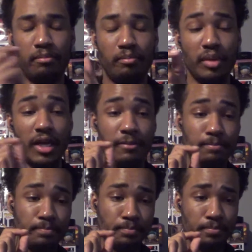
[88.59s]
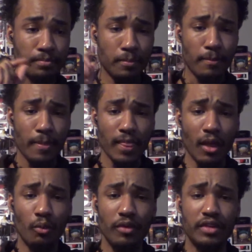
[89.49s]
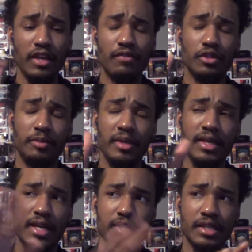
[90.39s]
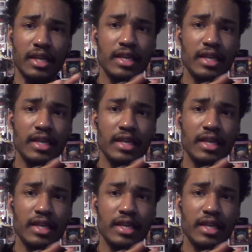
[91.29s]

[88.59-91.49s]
But with Keyforge being as